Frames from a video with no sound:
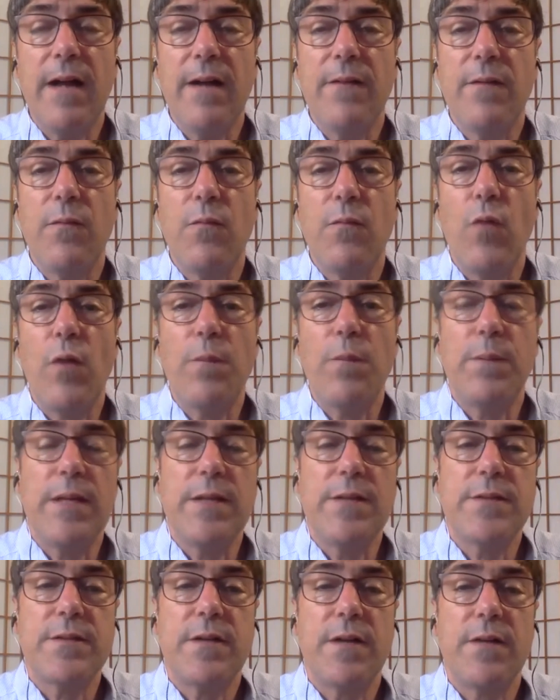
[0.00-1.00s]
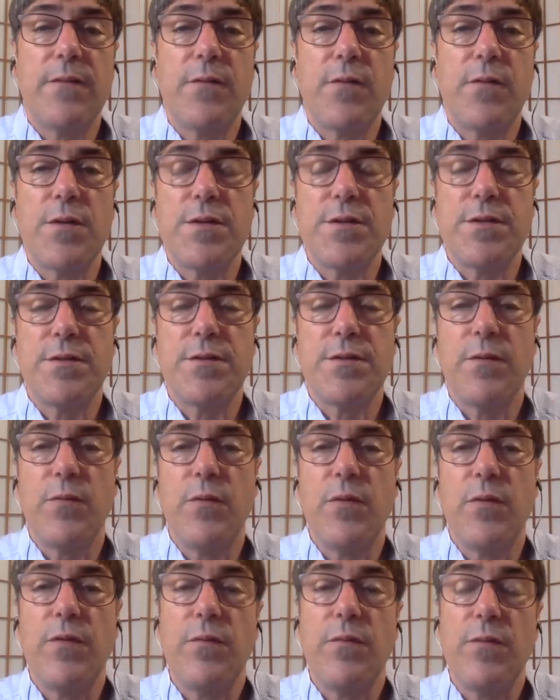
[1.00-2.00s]
One place, of course,
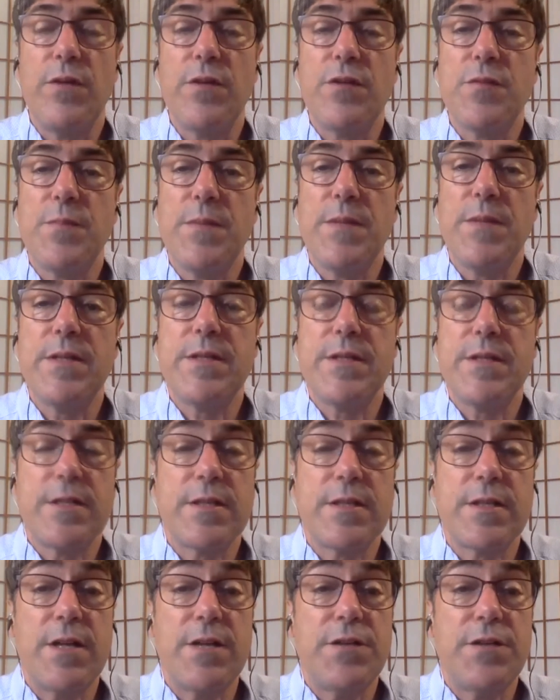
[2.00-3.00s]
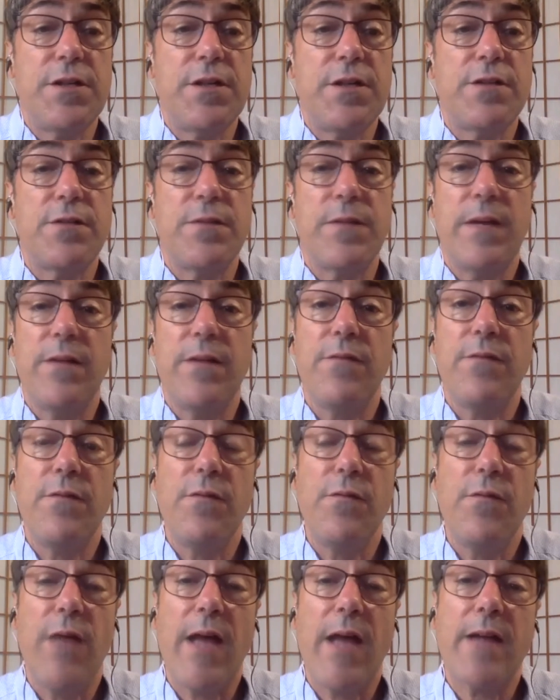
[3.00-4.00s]
there's been this discussion is around
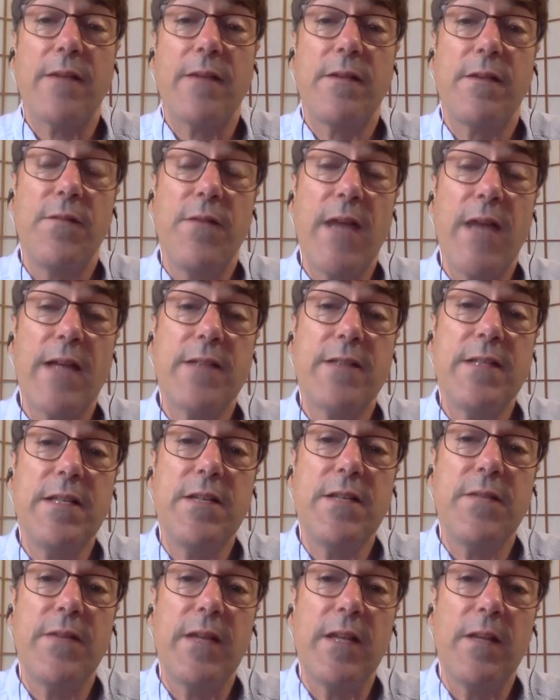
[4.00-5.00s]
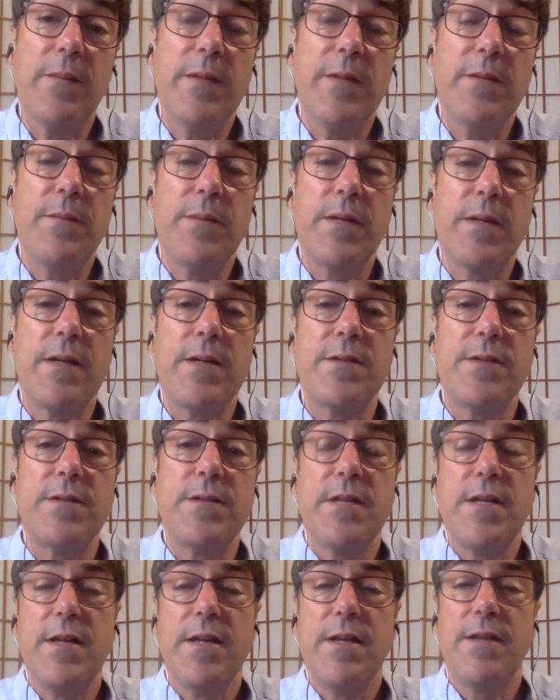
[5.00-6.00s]
the vaccine development, because
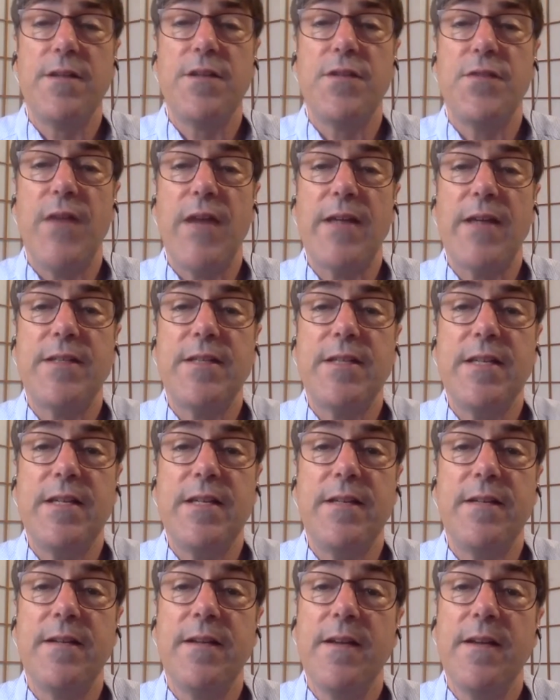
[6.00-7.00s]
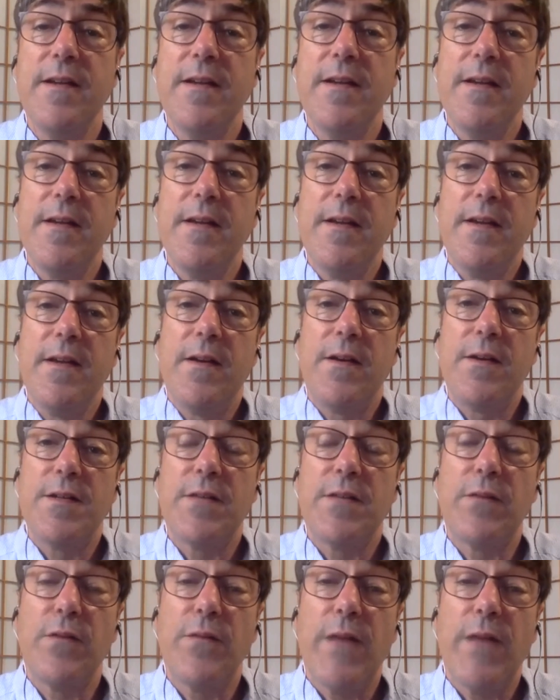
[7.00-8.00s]
there's a vaccine or
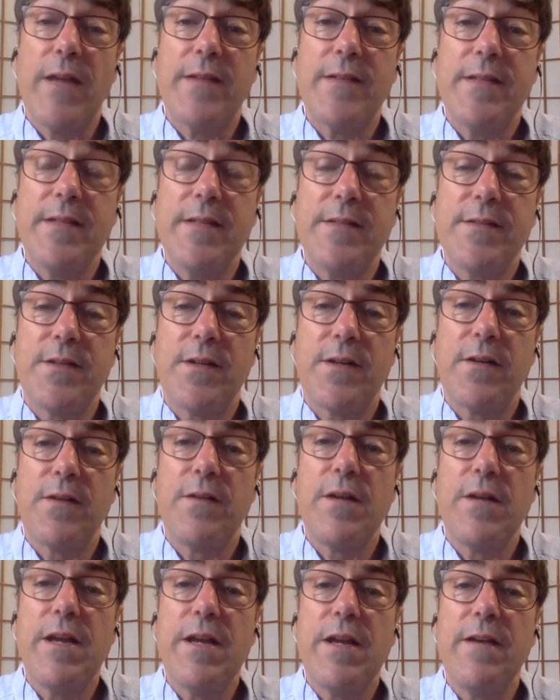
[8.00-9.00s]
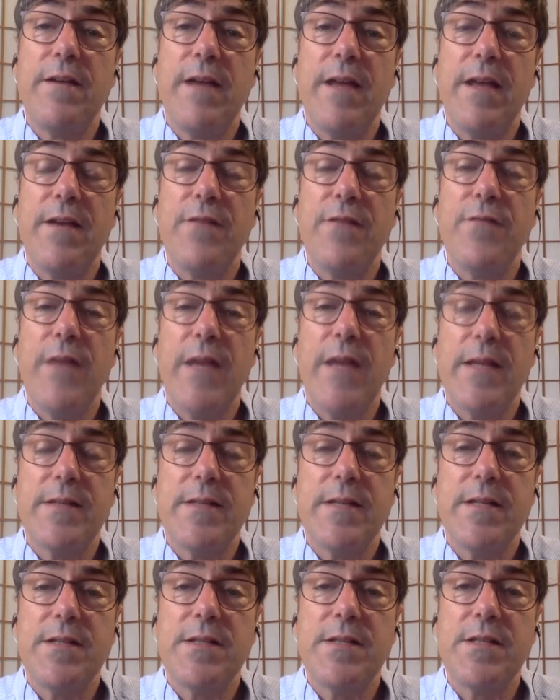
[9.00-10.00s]
several vaccines are in advanced
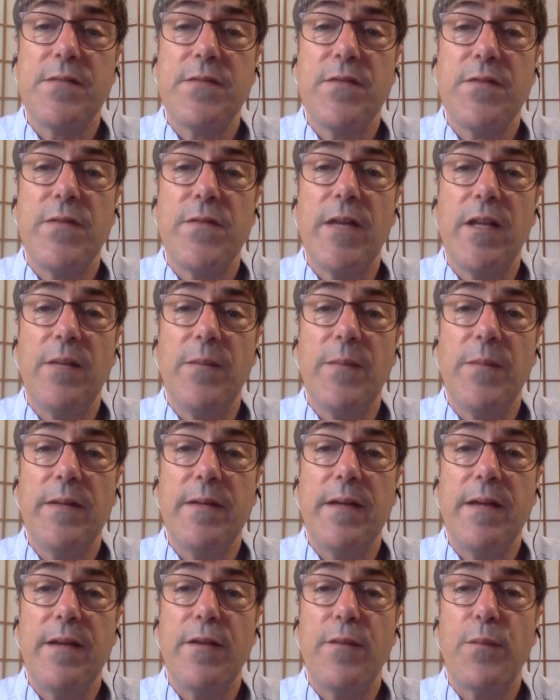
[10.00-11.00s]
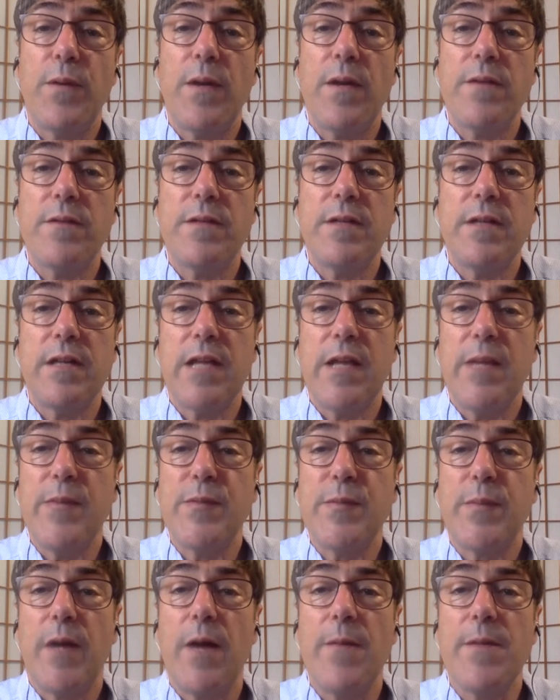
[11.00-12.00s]
stages of development, and the president
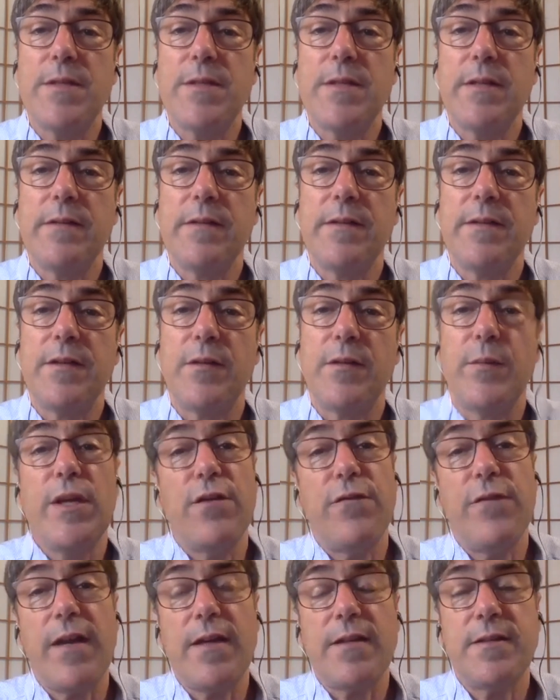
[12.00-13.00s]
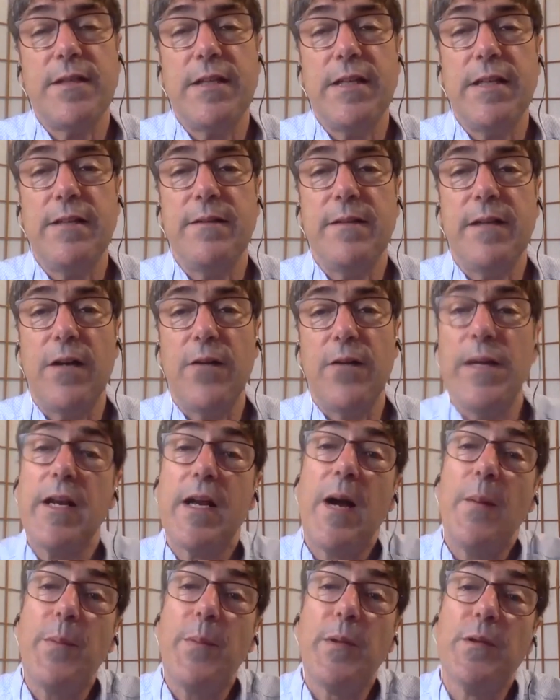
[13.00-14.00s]
keeps promising that there'll be a vaccine, in
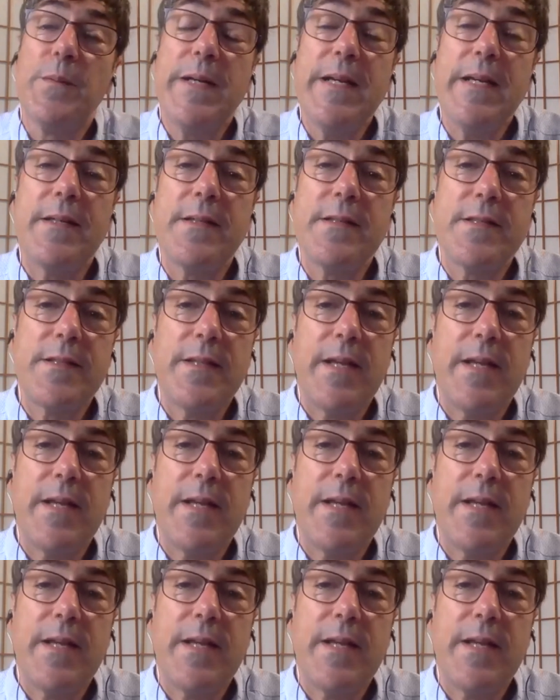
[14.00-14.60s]
a couple of weeks.